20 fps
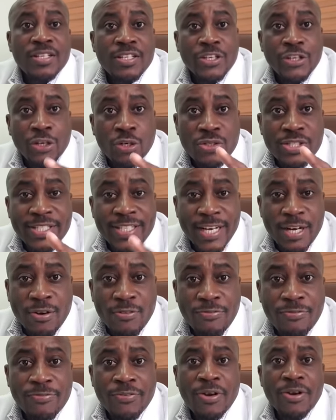
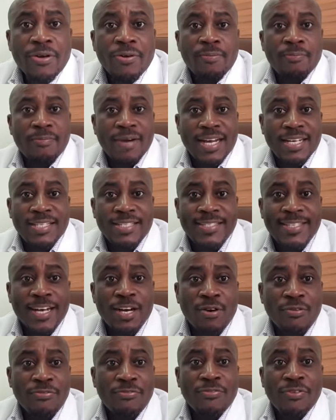Yourself,
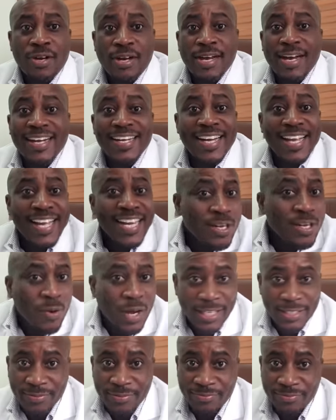myself, and
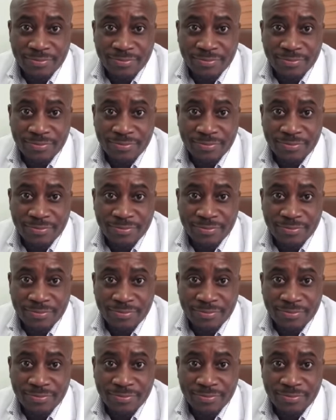anyone.